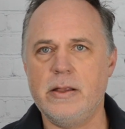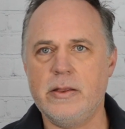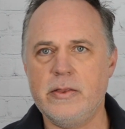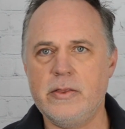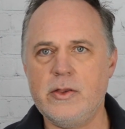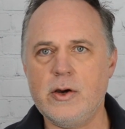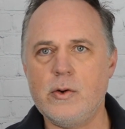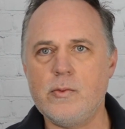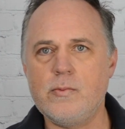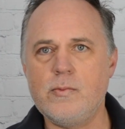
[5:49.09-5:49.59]

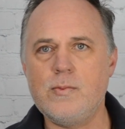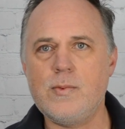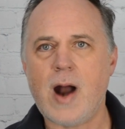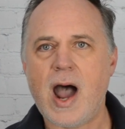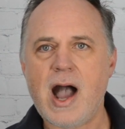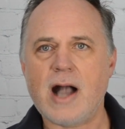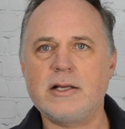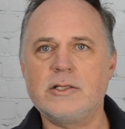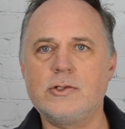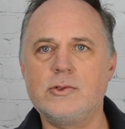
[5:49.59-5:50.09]
the
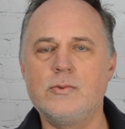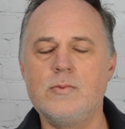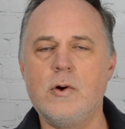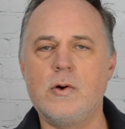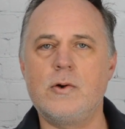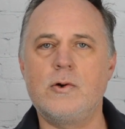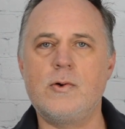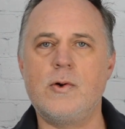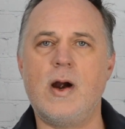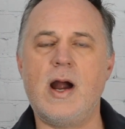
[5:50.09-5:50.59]
rocks
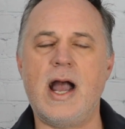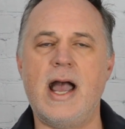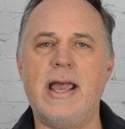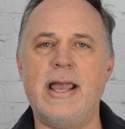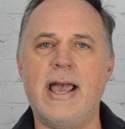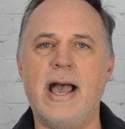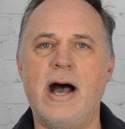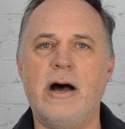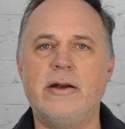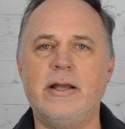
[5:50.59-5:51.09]
will
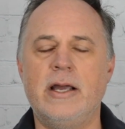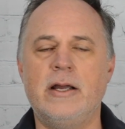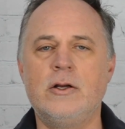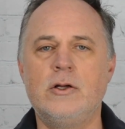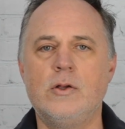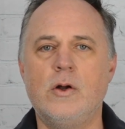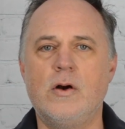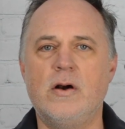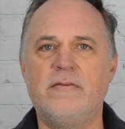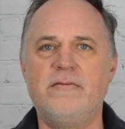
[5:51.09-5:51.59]
cry out and
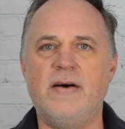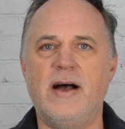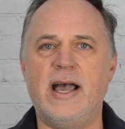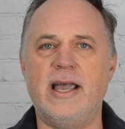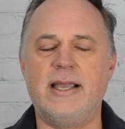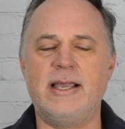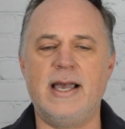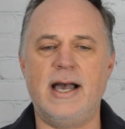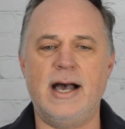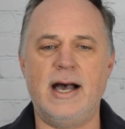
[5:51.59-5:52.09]

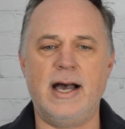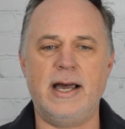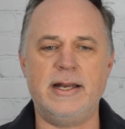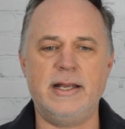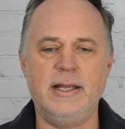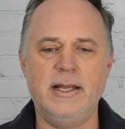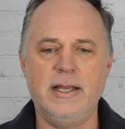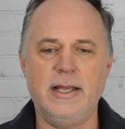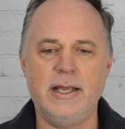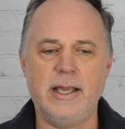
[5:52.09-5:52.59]
glorify
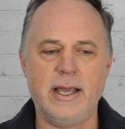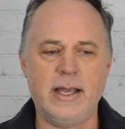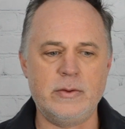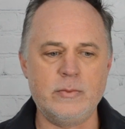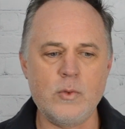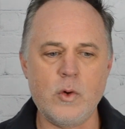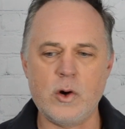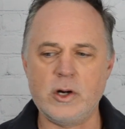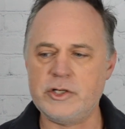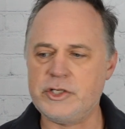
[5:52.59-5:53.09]
God
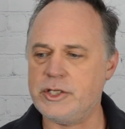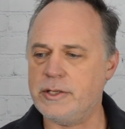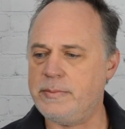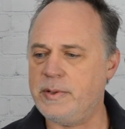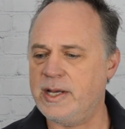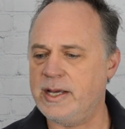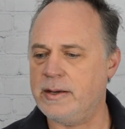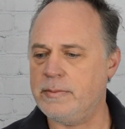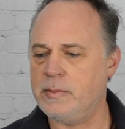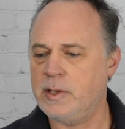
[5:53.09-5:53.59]
and
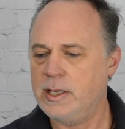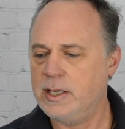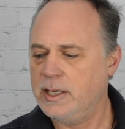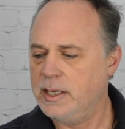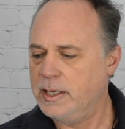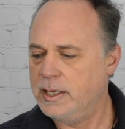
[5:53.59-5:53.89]
worship Him